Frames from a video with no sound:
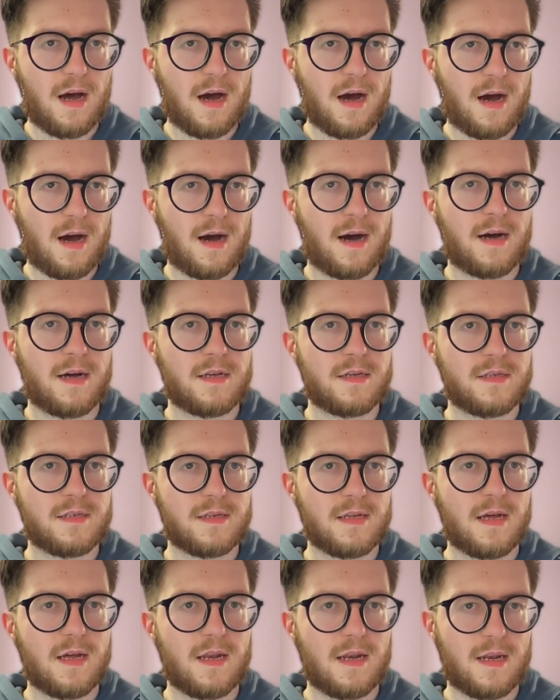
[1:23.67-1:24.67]
And
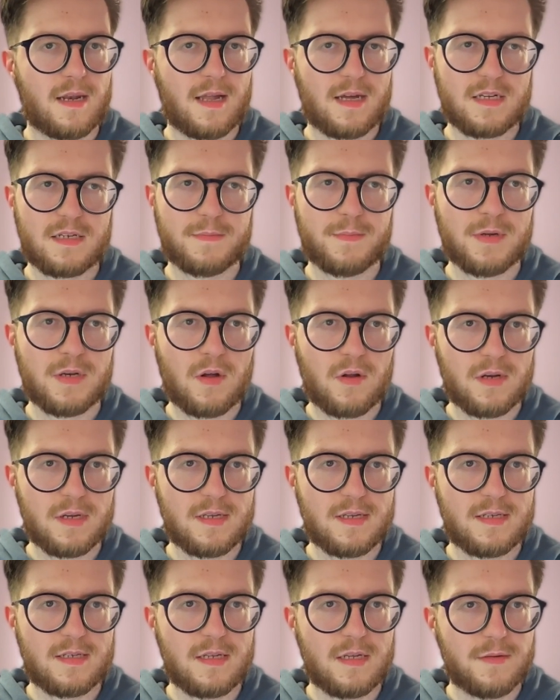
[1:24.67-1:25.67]
last but not
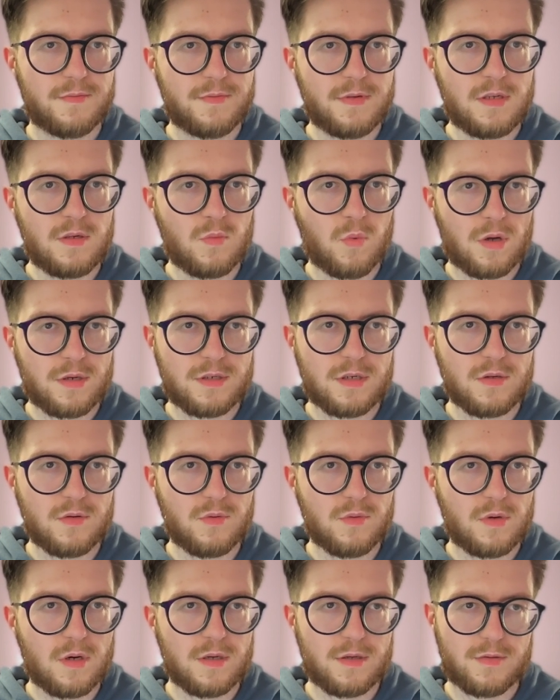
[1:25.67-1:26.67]
least, if you want
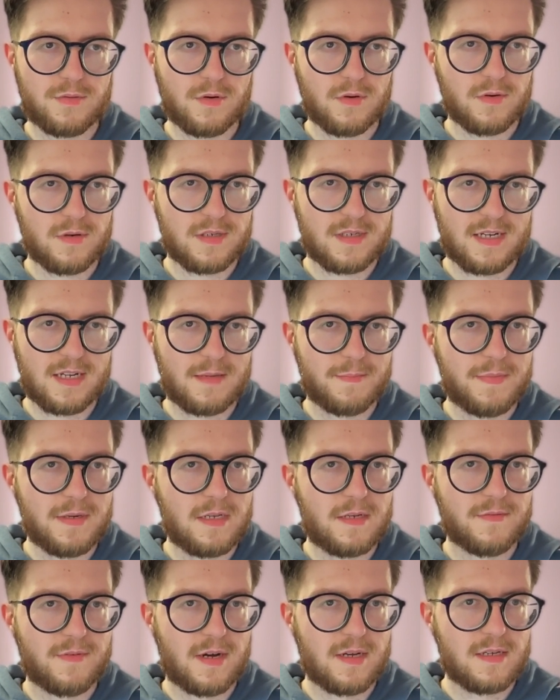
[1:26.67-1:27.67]
to control Zigbee
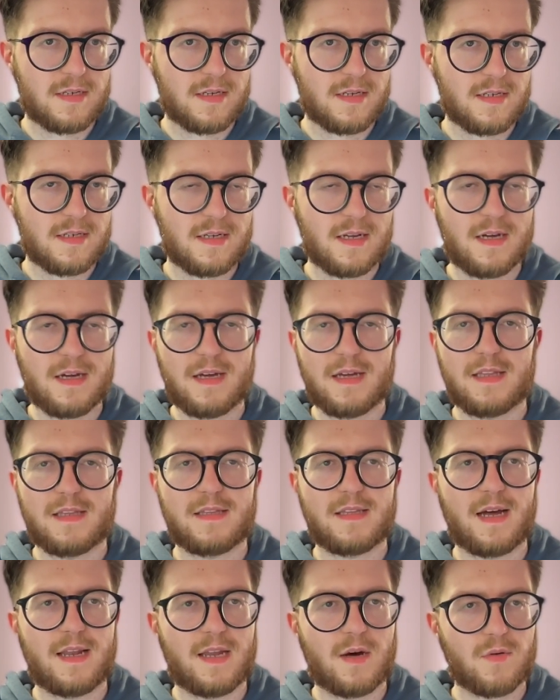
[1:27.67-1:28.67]
devices,
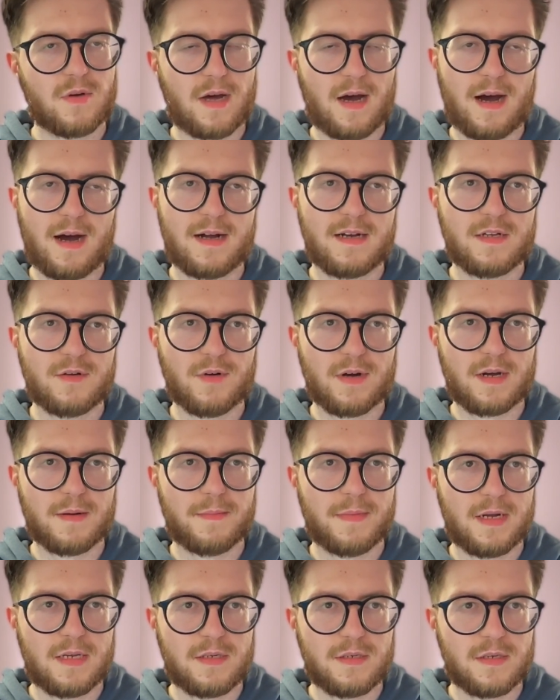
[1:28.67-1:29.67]
then I would highly
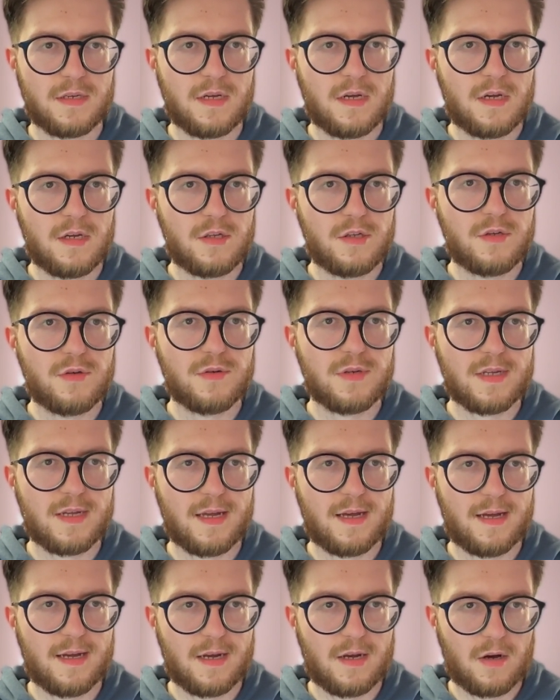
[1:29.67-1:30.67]
recommend using
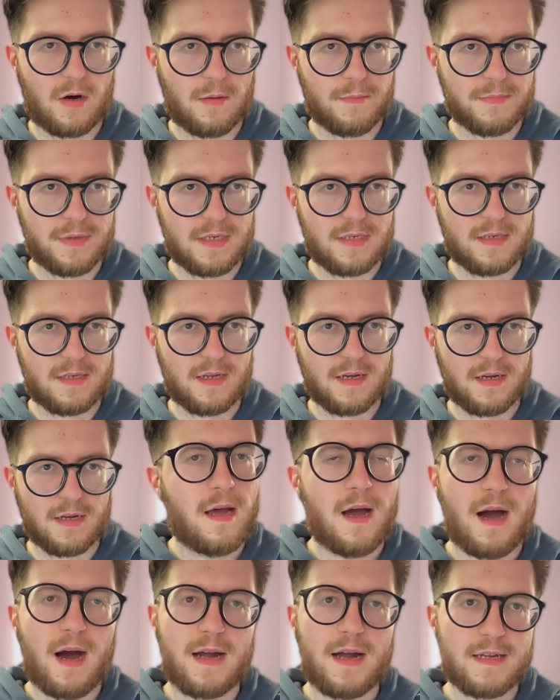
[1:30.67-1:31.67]
a combi stick.
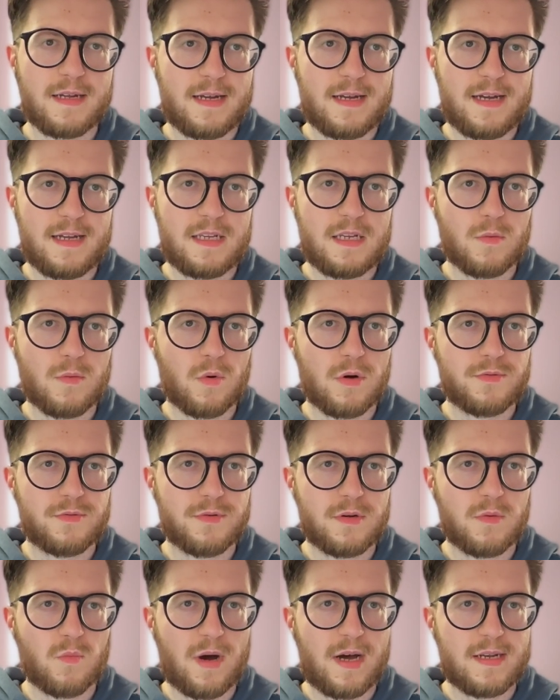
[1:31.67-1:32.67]
And in case you're
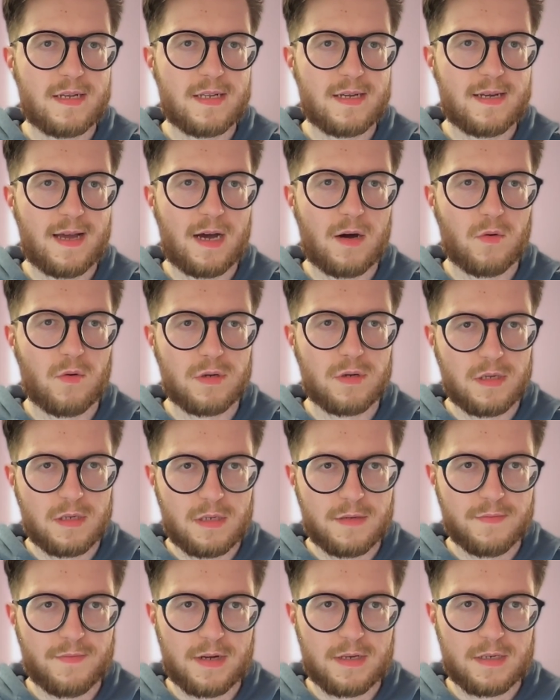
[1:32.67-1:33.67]
wondering where to get all these
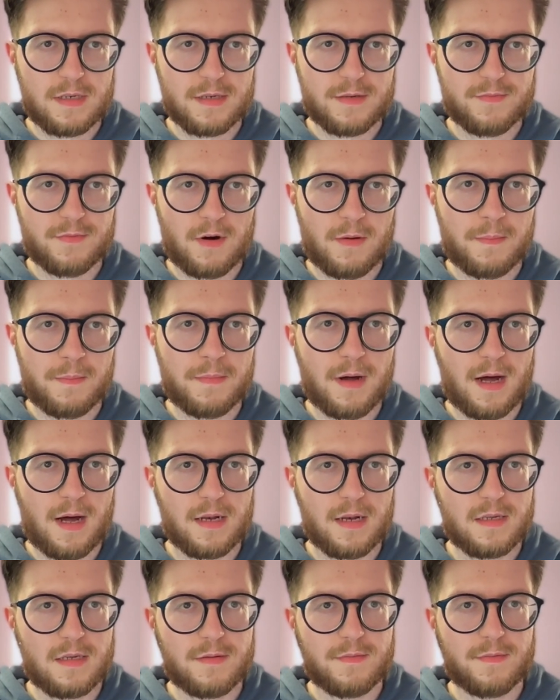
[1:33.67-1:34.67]
devices from,
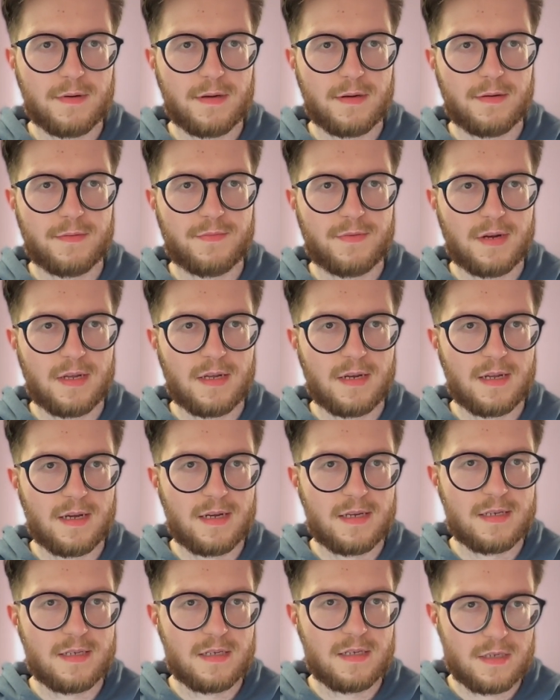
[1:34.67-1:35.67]
I'll leave affiliate
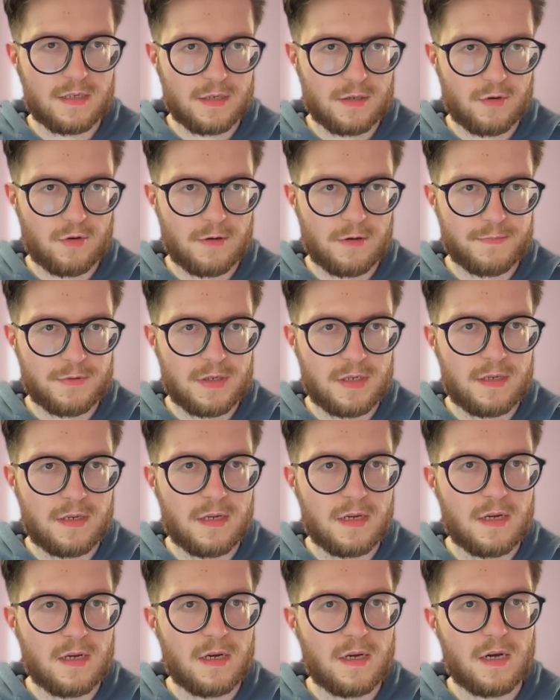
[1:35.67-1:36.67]
links in the description.
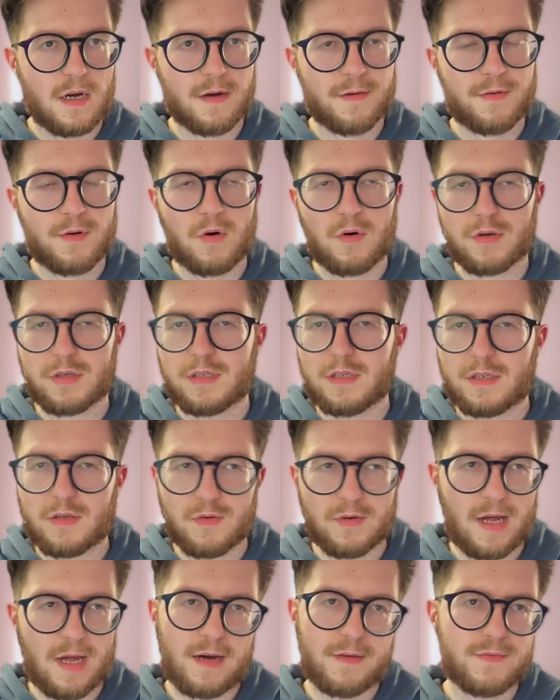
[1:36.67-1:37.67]
Of course, you
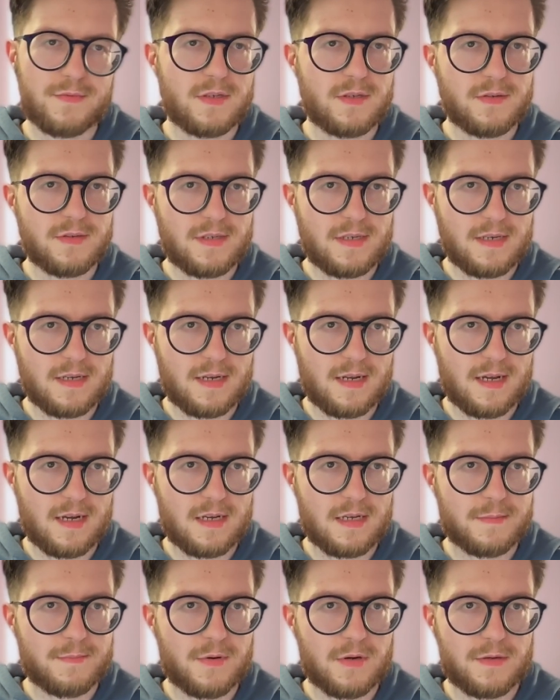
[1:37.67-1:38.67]
don't have to use these
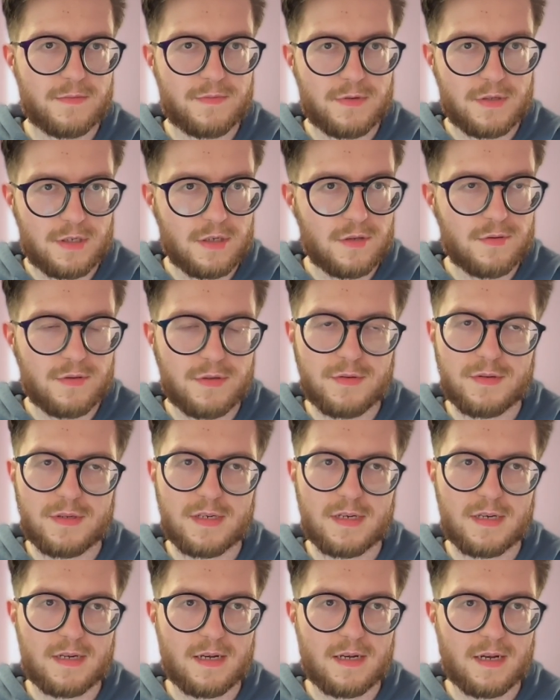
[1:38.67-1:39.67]
links, but if you do use
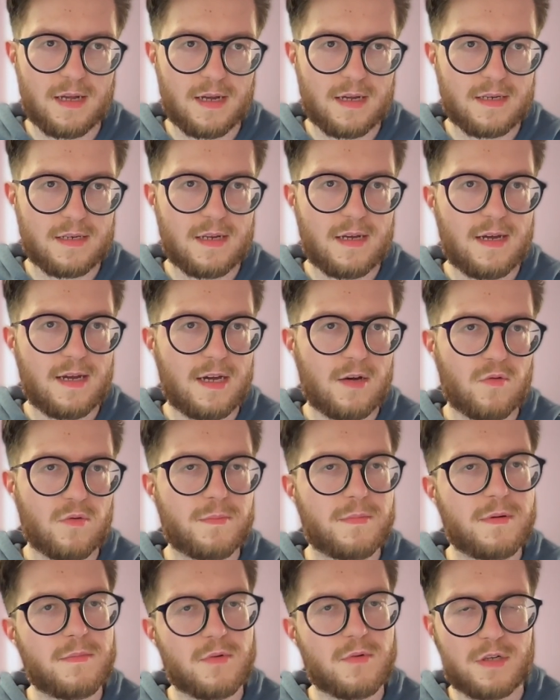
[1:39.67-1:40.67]
these links, it would
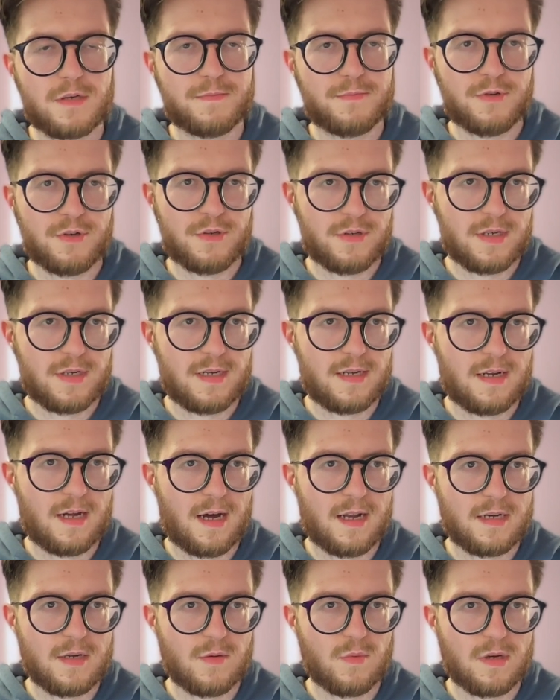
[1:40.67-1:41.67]
be much appreciated
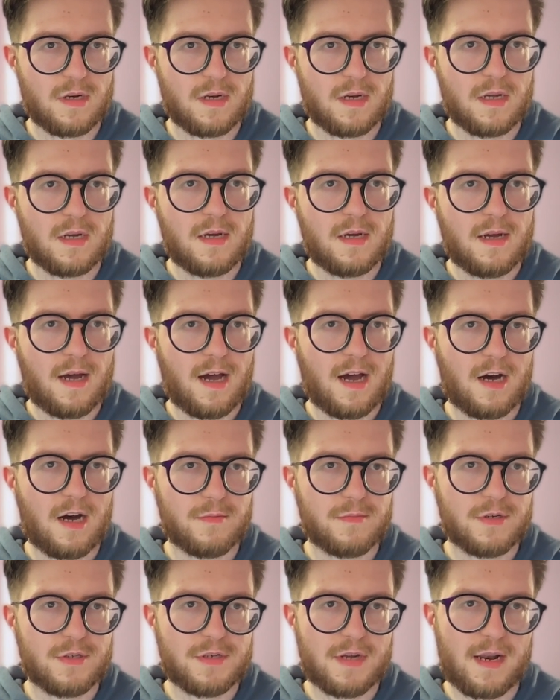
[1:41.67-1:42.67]
as it will
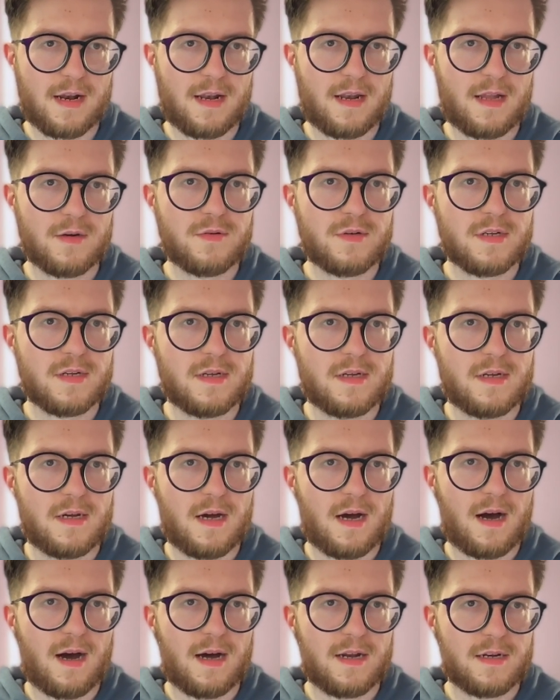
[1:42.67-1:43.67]
help the channel out
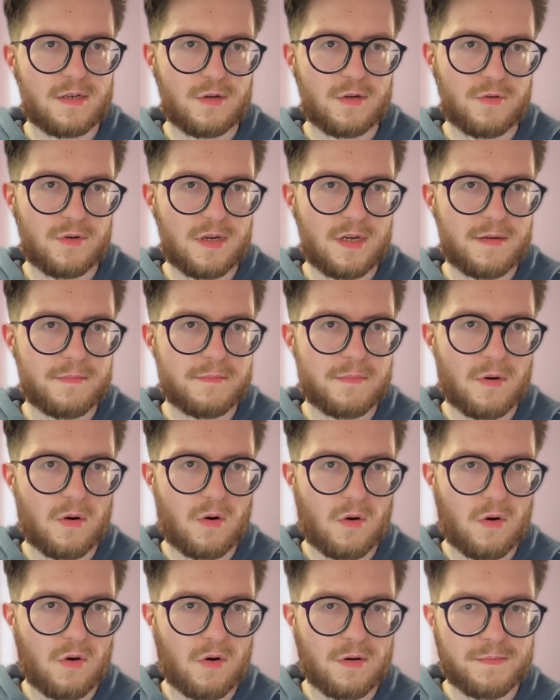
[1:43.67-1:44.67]
and create
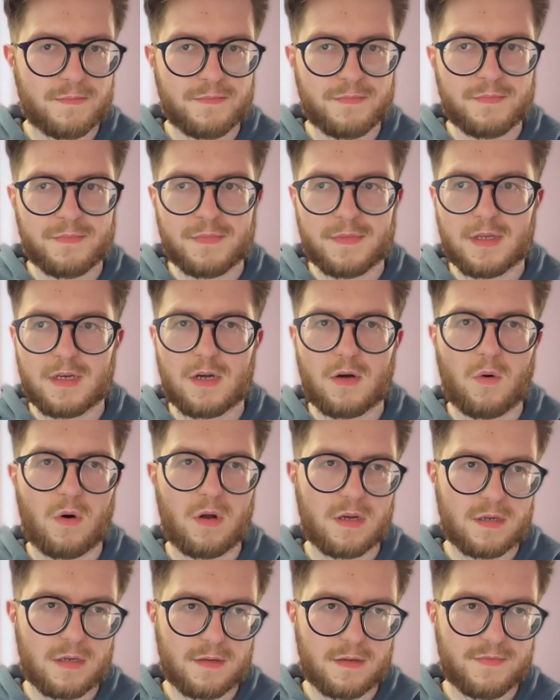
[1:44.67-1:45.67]
more
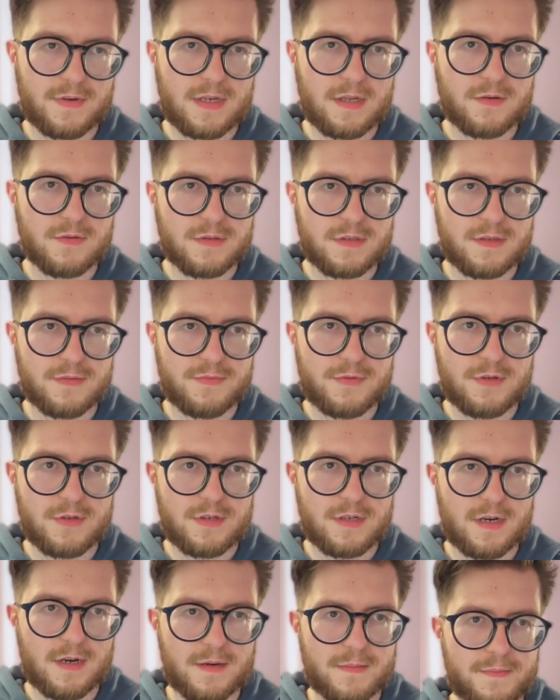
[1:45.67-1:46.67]
quality videos in the
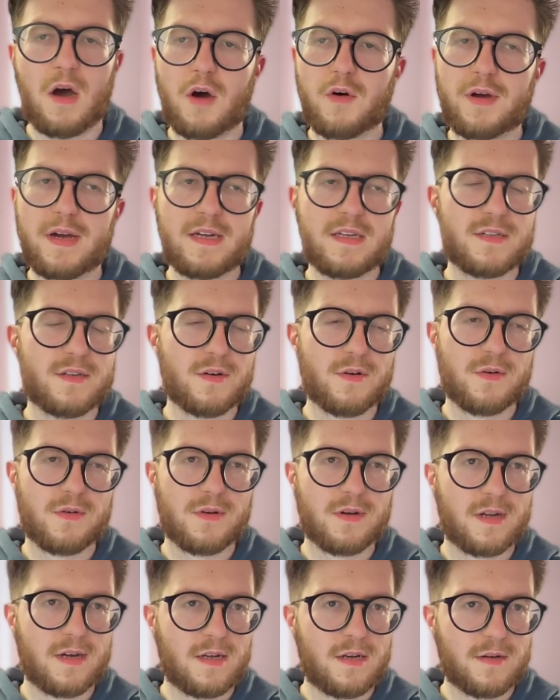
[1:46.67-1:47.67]
future. Okay,
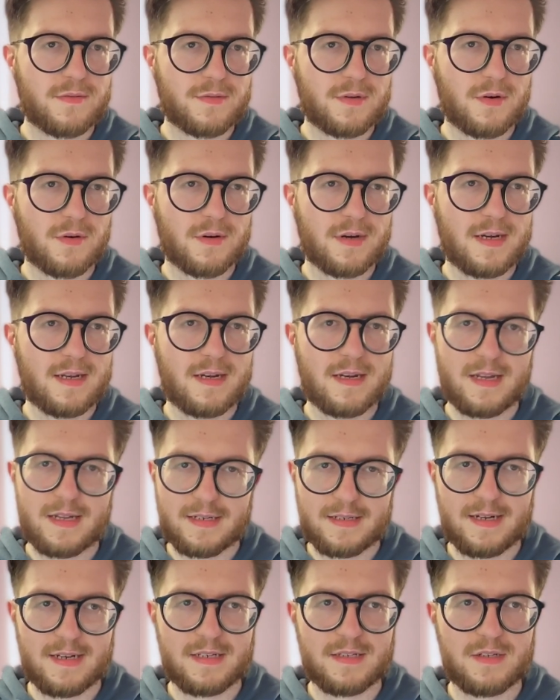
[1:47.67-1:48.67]
so enough talking, let's
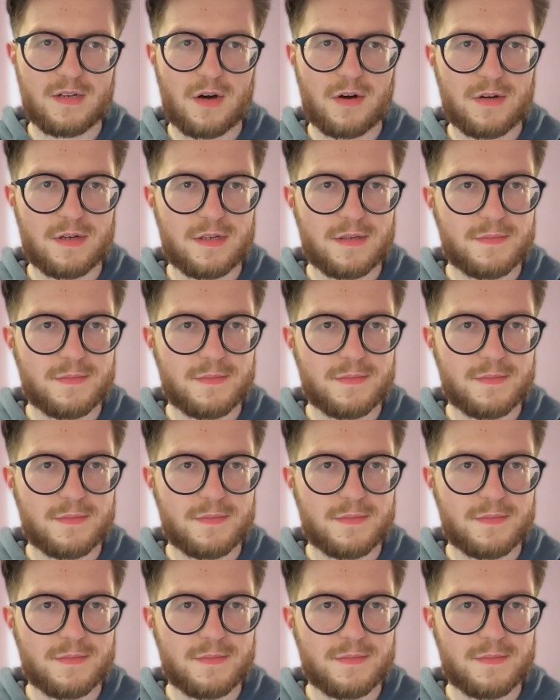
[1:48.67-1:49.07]
get started.